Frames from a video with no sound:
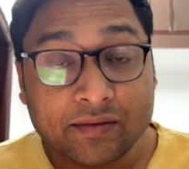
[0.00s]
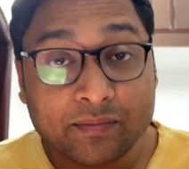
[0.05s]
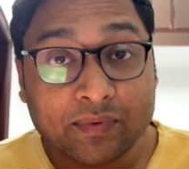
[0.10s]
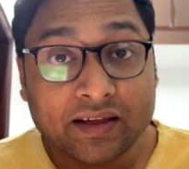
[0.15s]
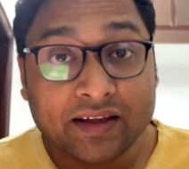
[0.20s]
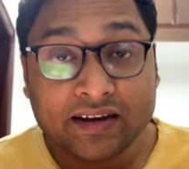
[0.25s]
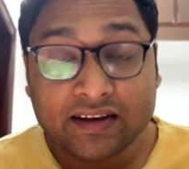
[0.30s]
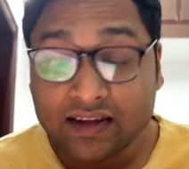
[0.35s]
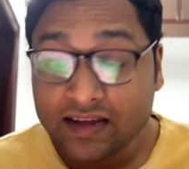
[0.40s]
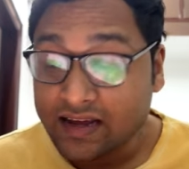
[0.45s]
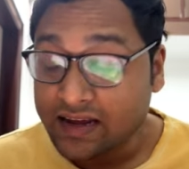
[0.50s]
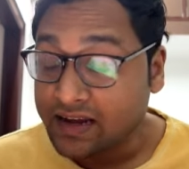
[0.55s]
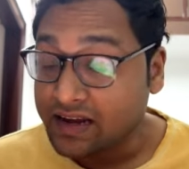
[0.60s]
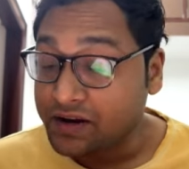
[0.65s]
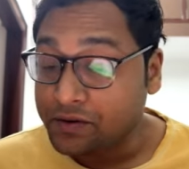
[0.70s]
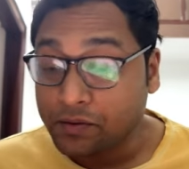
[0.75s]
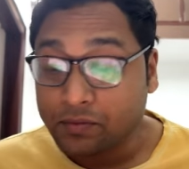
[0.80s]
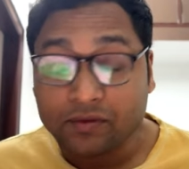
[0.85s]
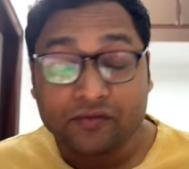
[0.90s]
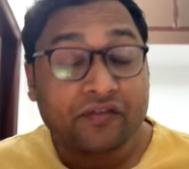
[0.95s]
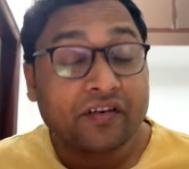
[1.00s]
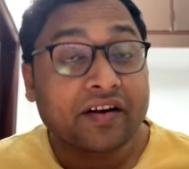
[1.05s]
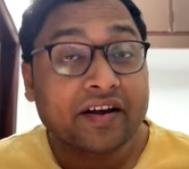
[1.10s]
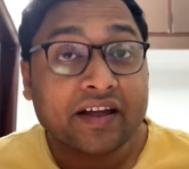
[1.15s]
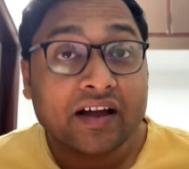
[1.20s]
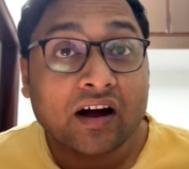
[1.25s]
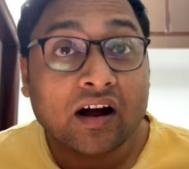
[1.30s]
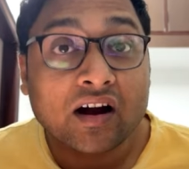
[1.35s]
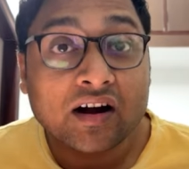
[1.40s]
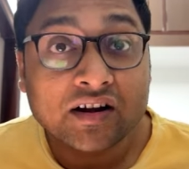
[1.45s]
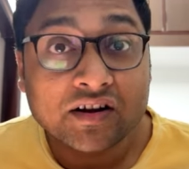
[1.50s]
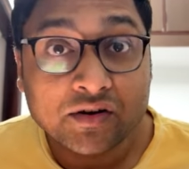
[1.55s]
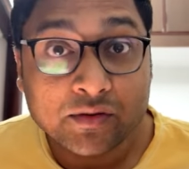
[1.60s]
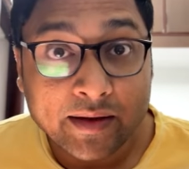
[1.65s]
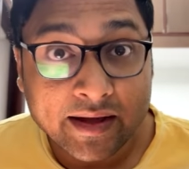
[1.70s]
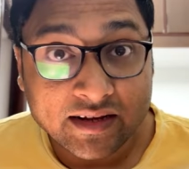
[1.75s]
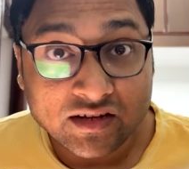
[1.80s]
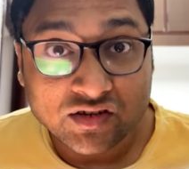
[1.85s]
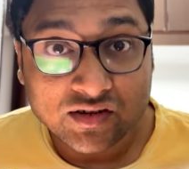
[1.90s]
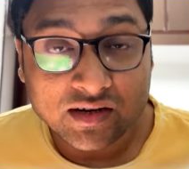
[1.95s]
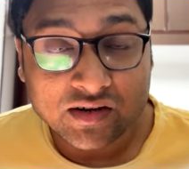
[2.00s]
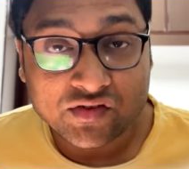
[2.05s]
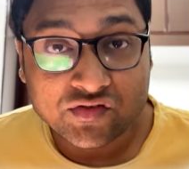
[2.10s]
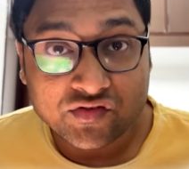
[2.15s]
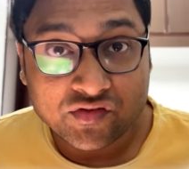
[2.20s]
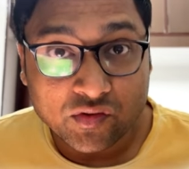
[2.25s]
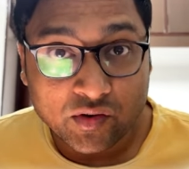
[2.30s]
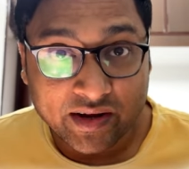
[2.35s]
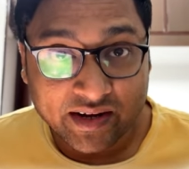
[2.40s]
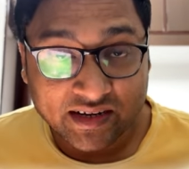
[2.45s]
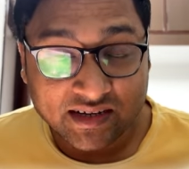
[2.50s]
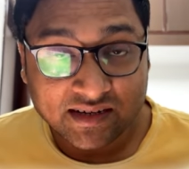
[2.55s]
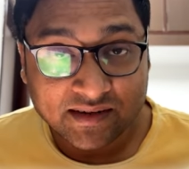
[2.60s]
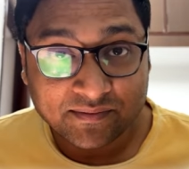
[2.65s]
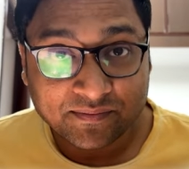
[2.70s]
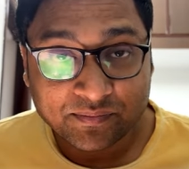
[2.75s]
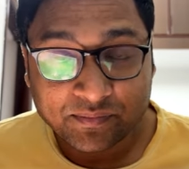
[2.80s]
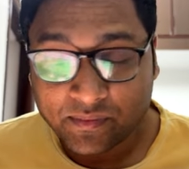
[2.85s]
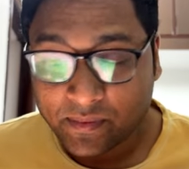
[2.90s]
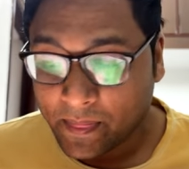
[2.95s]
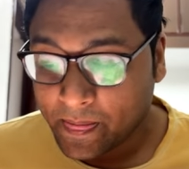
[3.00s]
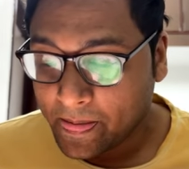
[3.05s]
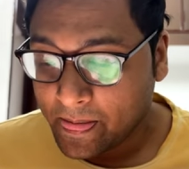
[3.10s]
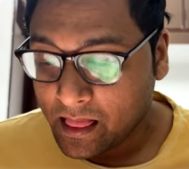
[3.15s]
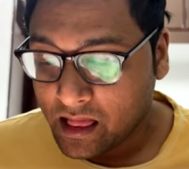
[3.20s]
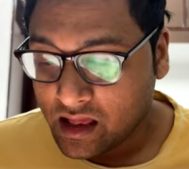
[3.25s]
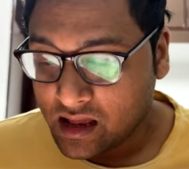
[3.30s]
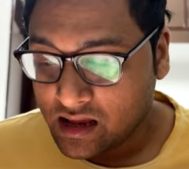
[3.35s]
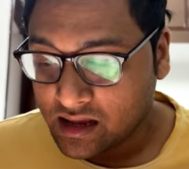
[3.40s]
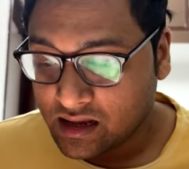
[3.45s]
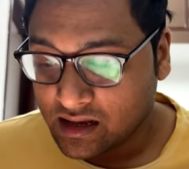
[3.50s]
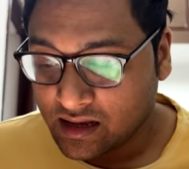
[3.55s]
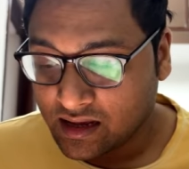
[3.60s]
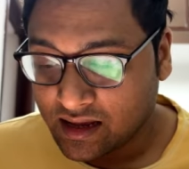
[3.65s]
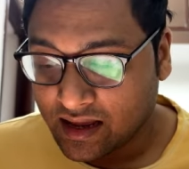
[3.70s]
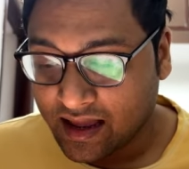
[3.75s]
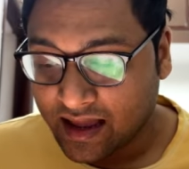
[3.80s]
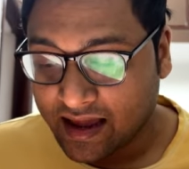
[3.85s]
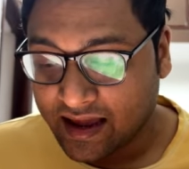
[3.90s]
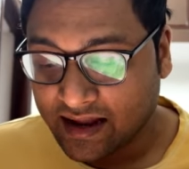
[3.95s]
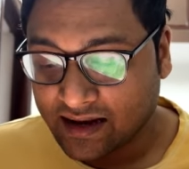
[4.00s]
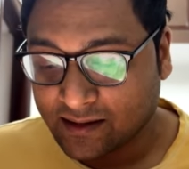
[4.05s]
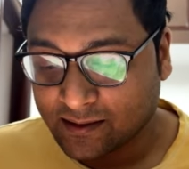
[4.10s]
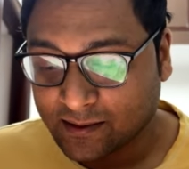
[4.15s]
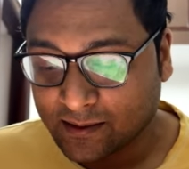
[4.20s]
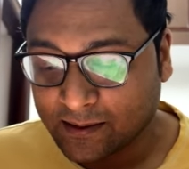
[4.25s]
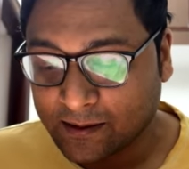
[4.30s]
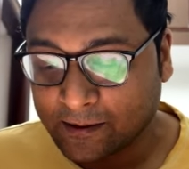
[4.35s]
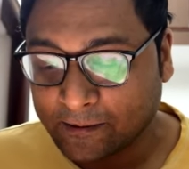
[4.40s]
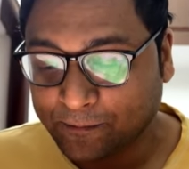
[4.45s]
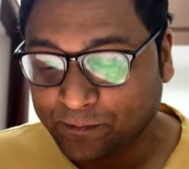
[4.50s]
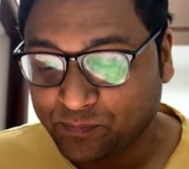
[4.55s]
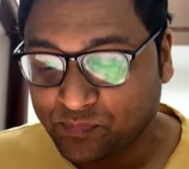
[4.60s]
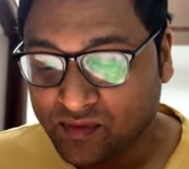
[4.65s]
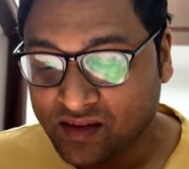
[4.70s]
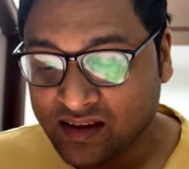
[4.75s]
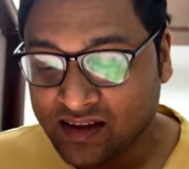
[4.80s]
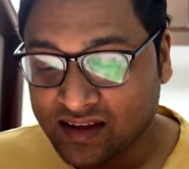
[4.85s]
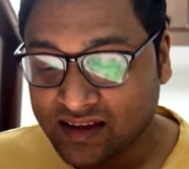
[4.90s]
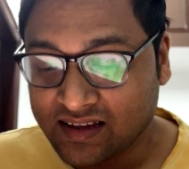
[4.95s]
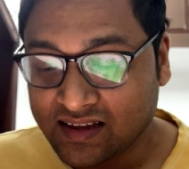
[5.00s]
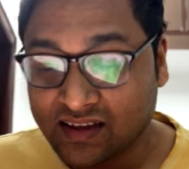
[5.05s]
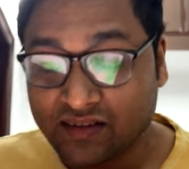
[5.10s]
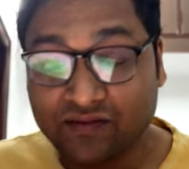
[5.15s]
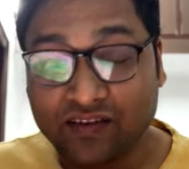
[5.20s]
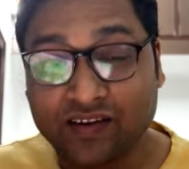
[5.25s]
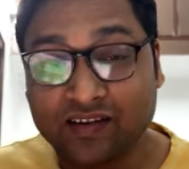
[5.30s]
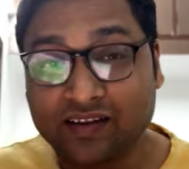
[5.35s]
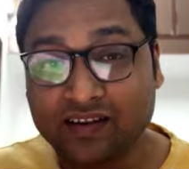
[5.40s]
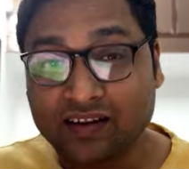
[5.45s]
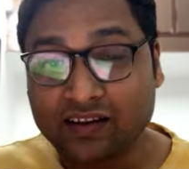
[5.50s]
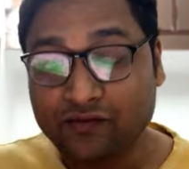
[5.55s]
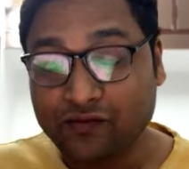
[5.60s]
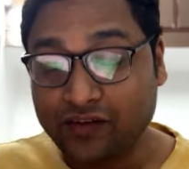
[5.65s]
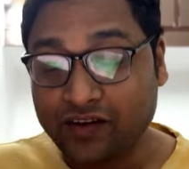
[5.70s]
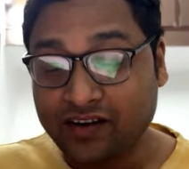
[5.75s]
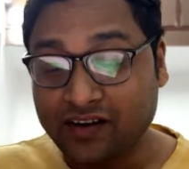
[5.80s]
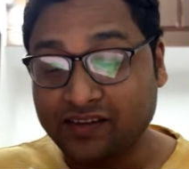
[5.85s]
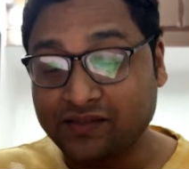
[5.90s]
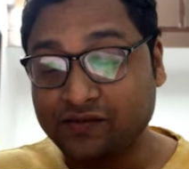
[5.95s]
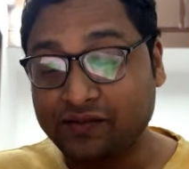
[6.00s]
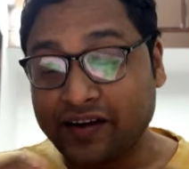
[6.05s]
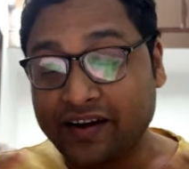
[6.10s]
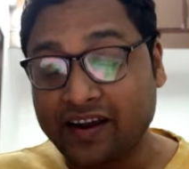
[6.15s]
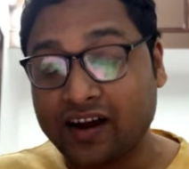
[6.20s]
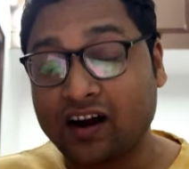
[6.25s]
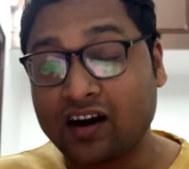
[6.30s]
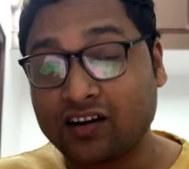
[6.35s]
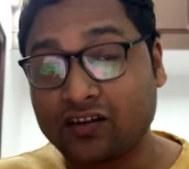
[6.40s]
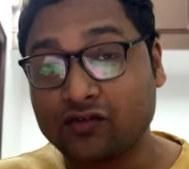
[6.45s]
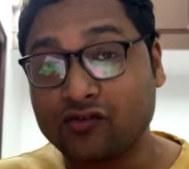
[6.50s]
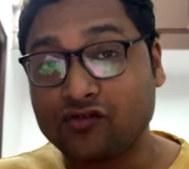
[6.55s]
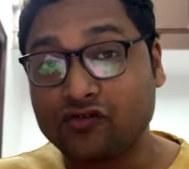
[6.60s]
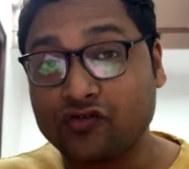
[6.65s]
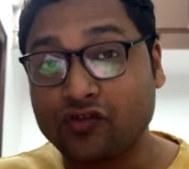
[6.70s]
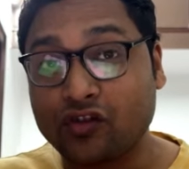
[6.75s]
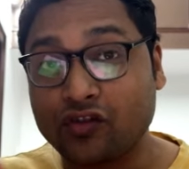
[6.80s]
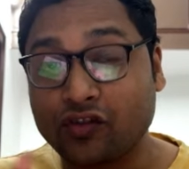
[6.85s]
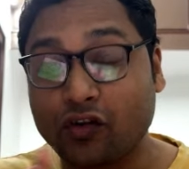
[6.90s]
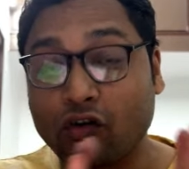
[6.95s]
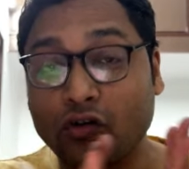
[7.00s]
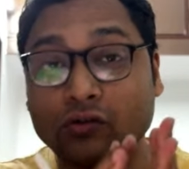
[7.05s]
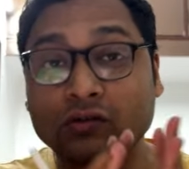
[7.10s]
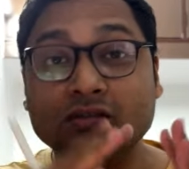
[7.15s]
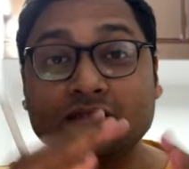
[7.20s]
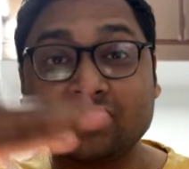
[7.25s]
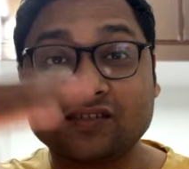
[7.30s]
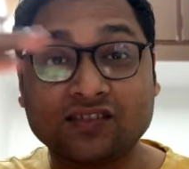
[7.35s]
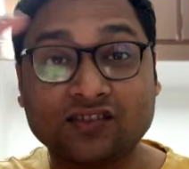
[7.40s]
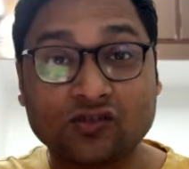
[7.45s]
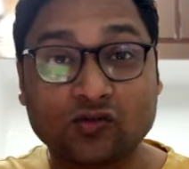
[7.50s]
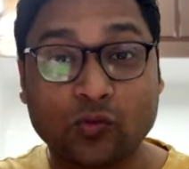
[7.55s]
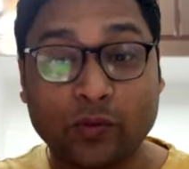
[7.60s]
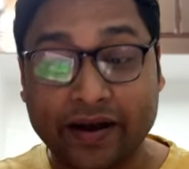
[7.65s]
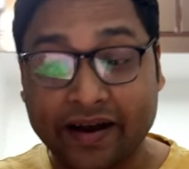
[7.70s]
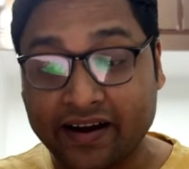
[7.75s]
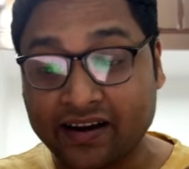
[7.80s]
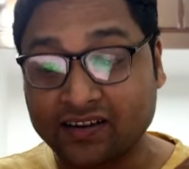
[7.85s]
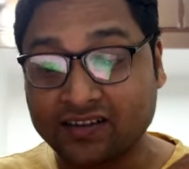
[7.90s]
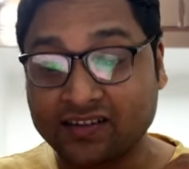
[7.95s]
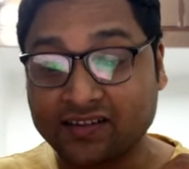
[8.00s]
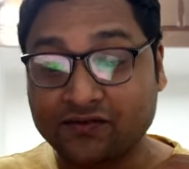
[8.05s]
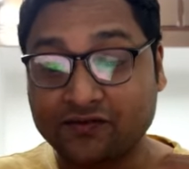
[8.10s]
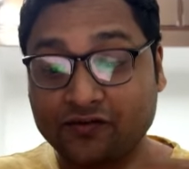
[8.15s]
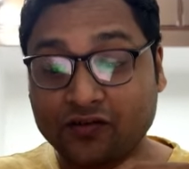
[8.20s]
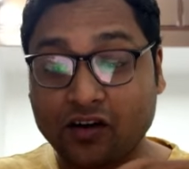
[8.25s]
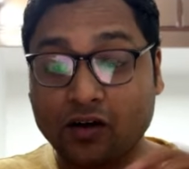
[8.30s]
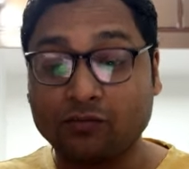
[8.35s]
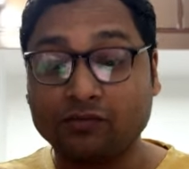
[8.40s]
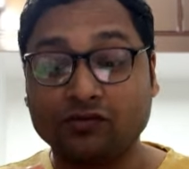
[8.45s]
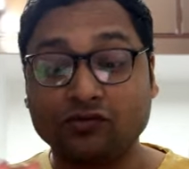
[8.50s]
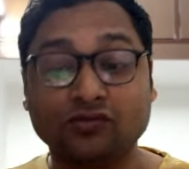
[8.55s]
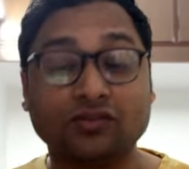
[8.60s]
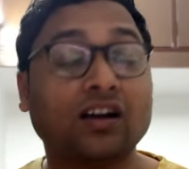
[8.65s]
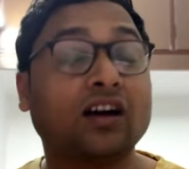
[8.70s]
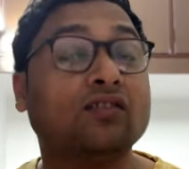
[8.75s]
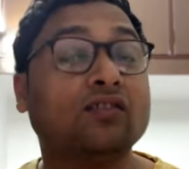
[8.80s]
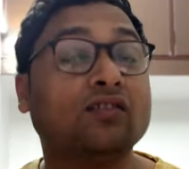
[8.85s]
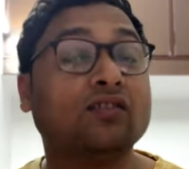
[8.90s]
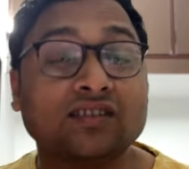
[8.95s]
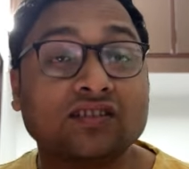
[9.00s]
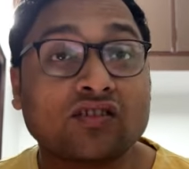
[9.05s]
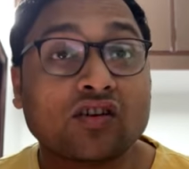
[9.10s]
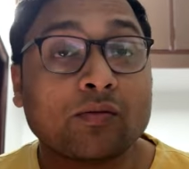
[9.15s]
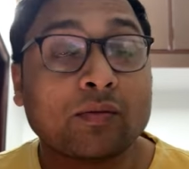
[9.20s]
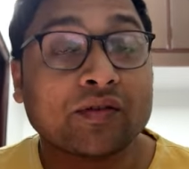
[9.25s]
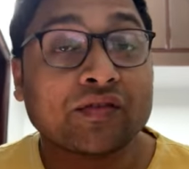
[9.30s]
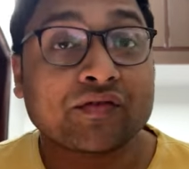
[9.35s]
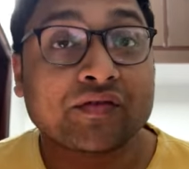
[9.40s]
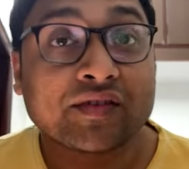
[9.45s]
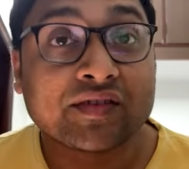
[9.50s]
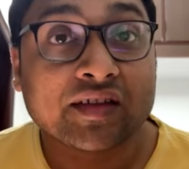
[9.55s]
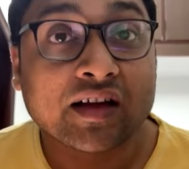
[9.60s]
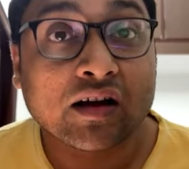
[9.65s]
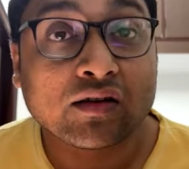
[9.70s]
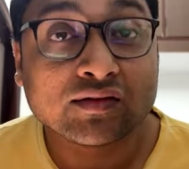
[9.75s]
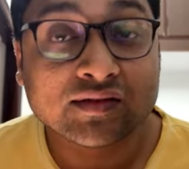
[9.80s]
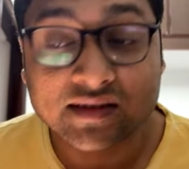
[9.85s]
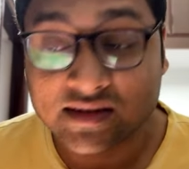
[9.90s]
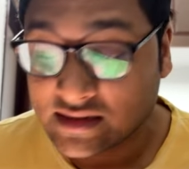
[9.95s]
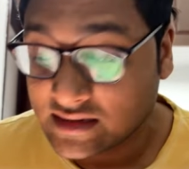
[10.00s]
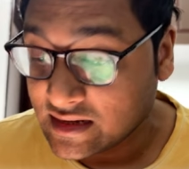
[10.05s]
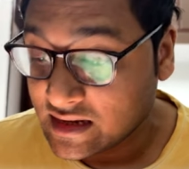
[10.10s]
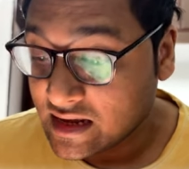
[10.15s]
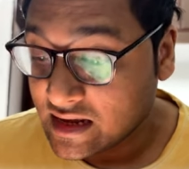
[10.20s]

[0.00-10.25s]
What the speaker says: plane. It will be very hard to actually draw it. And even if it's very hard to draw all the squares from 2000, 3000